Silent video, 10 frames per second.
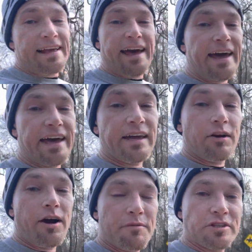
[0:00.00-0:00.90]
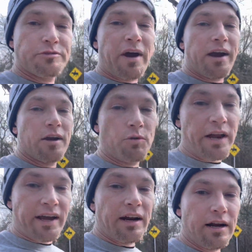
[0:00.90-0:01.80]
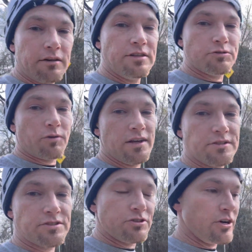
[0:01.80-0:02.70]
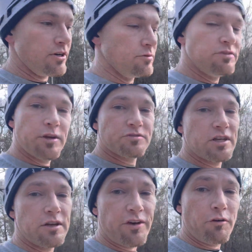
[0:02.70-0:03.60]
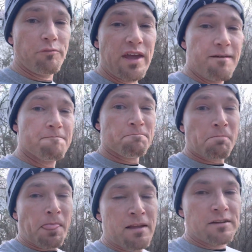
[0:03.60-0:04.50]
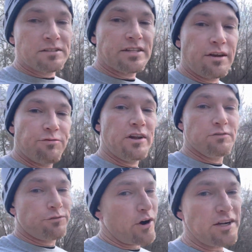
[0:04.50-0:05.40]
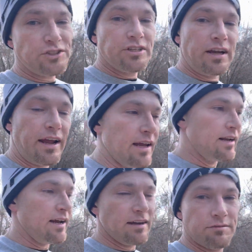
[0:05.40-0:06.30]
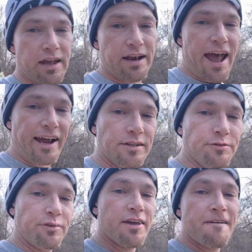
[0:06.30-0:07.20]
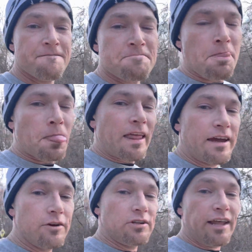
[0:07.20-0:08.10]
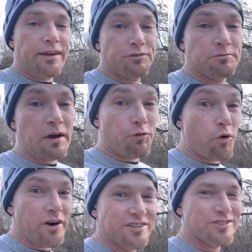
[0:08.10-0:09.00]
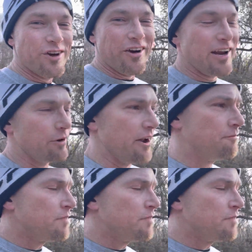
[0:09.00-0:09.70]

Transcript: hey, I'm inspired when I get out on these runs to share some tips that have helped me stay fit and fresh and active here in life in my 40s. So anyway,